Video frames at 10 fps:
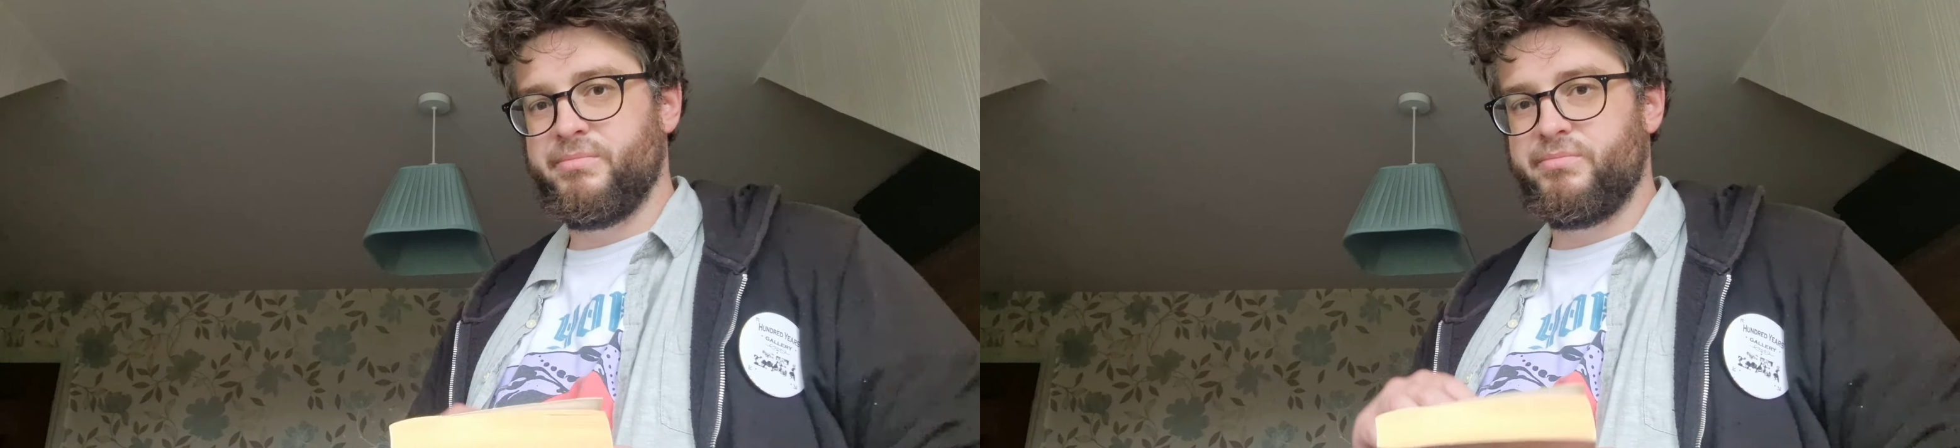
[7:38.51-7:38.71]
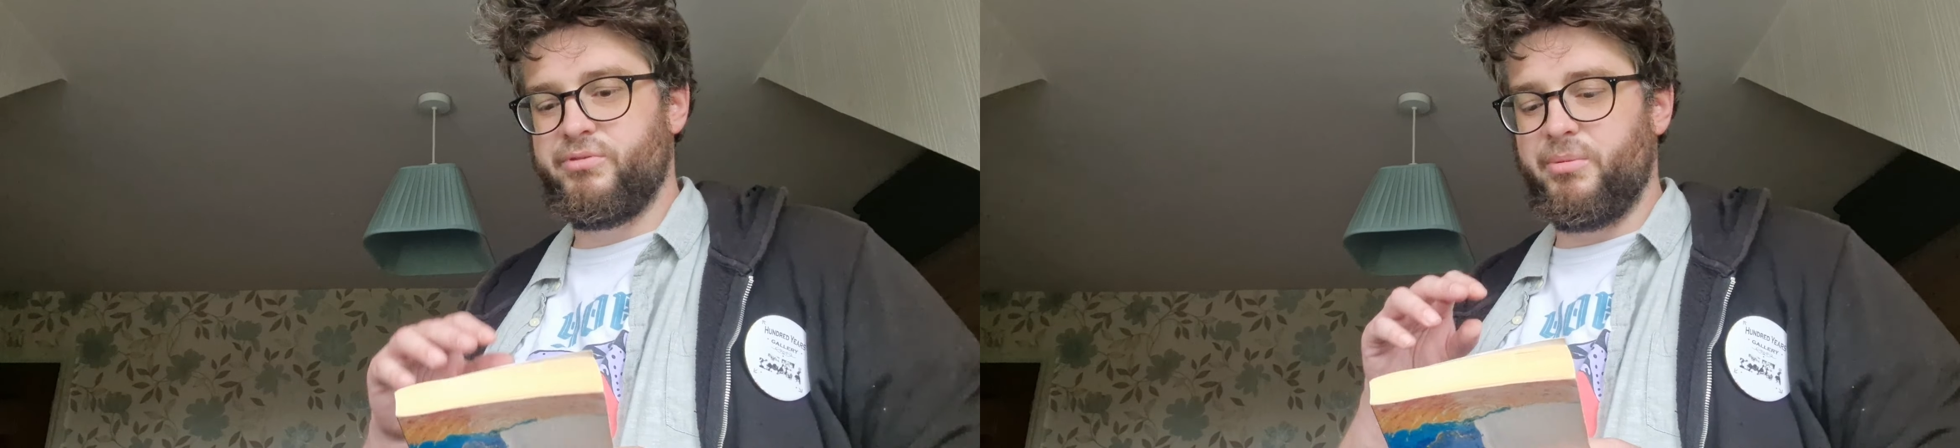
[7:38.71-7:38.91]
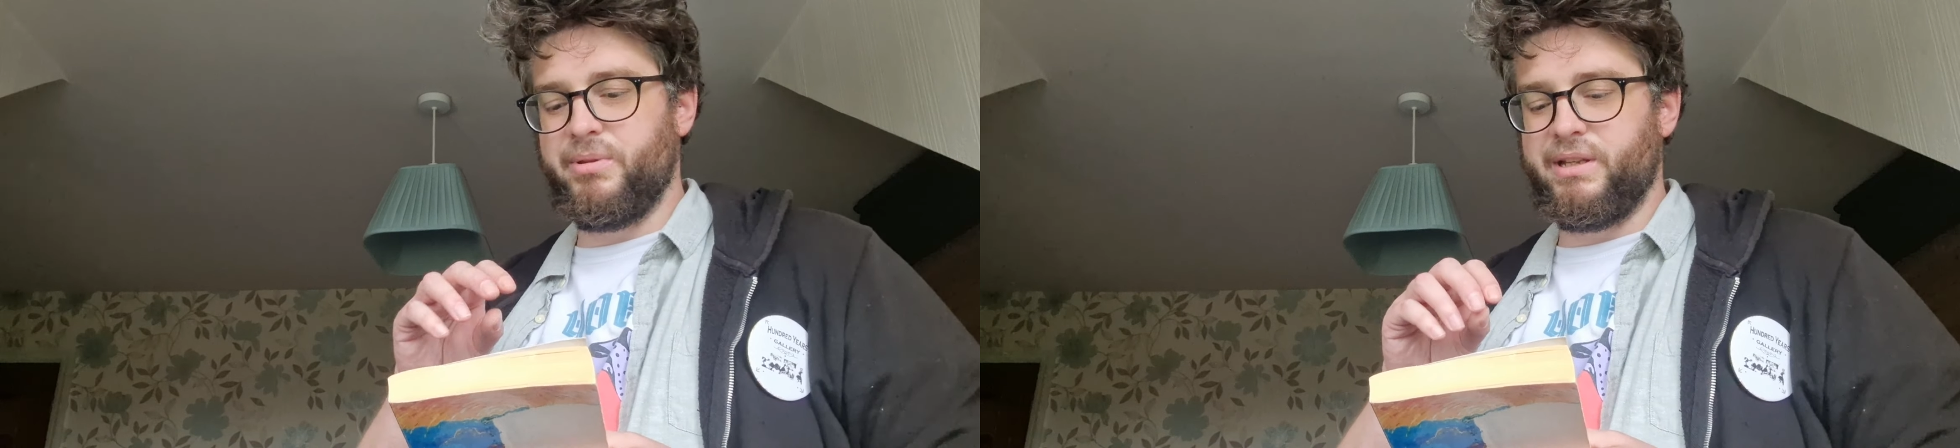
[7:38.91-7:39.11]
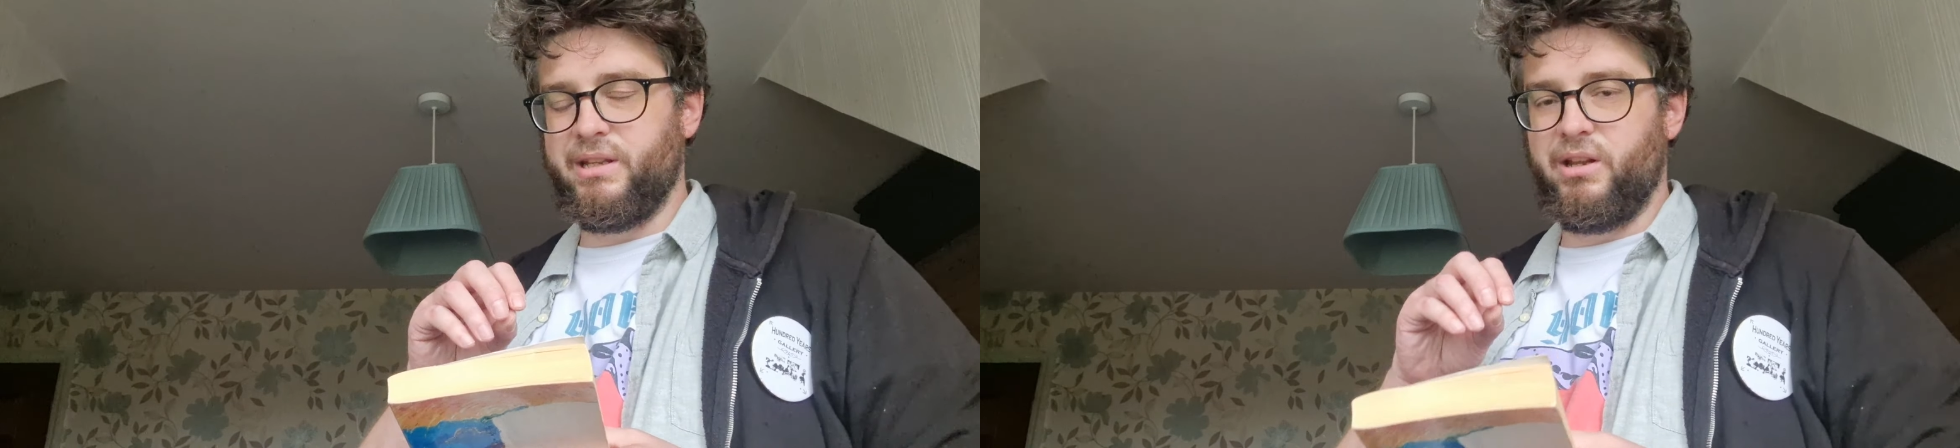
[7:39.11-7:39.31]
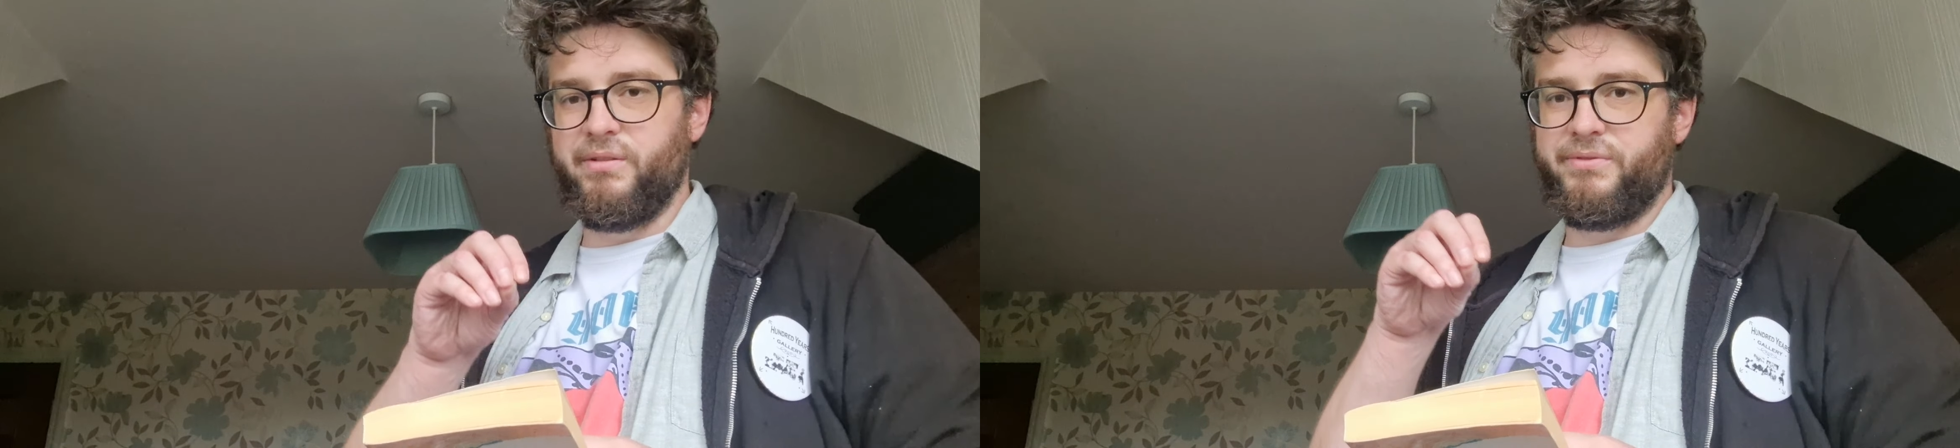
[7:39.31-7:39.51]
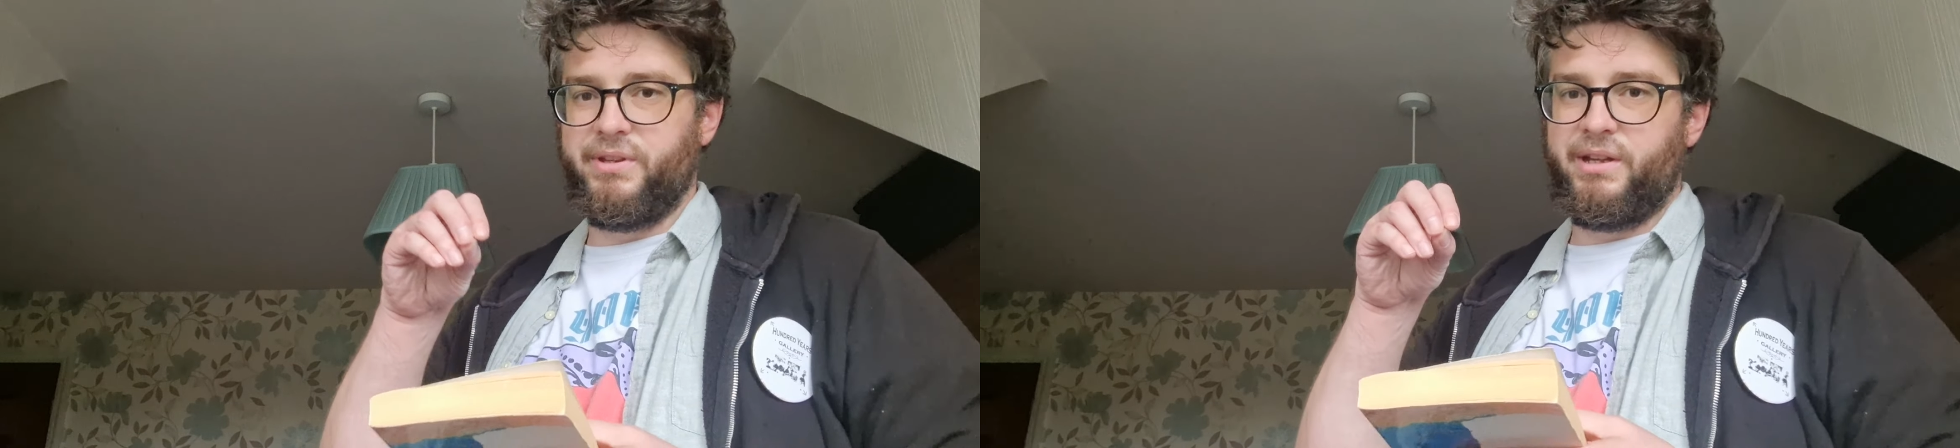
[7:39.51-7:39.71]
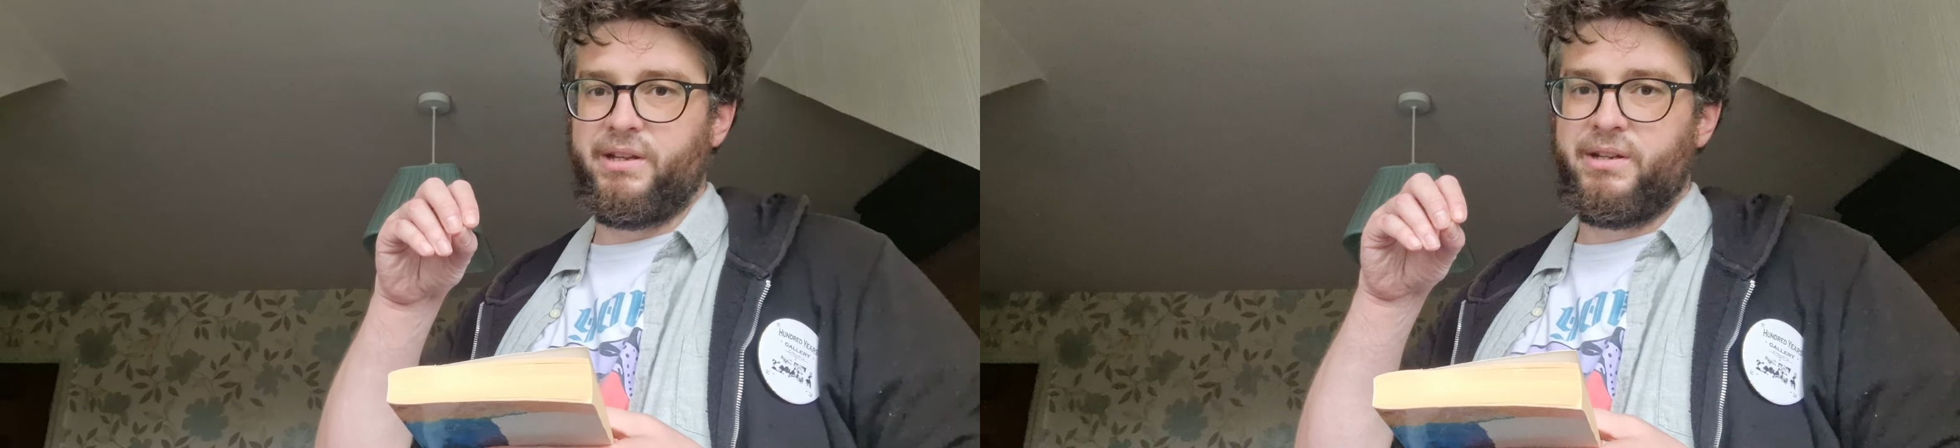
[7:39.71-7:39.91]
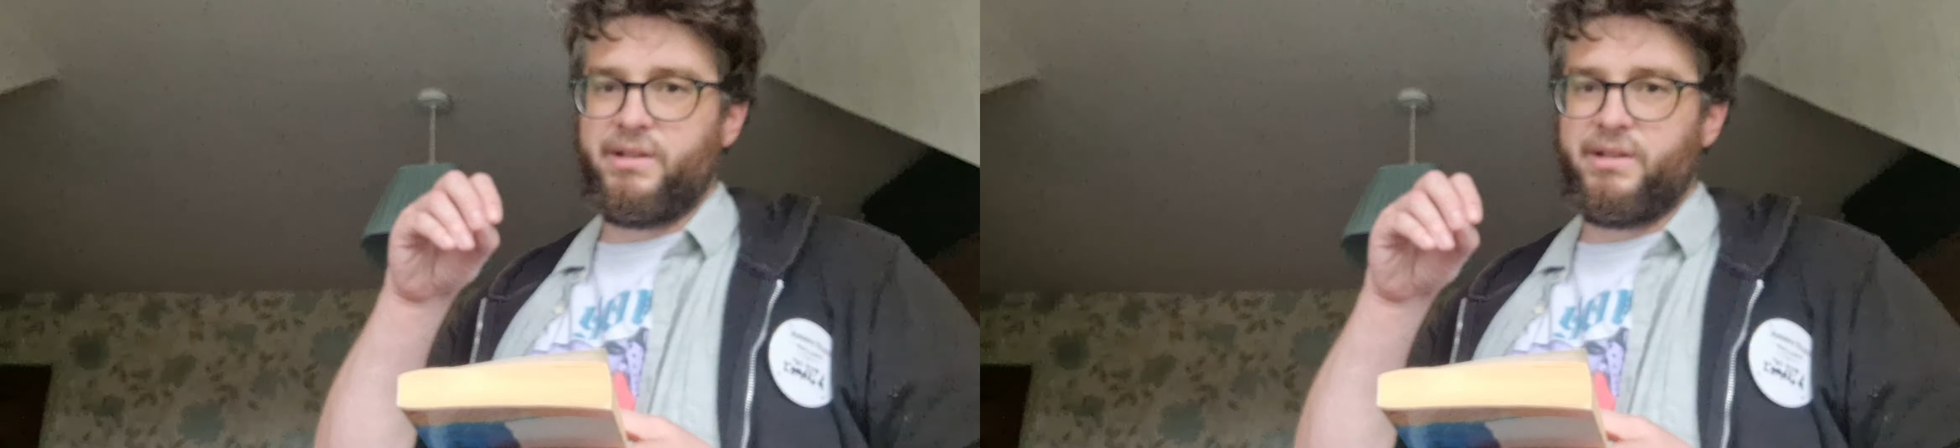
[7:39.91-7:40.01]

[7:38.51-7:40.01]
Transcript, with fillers: Probably a lot of the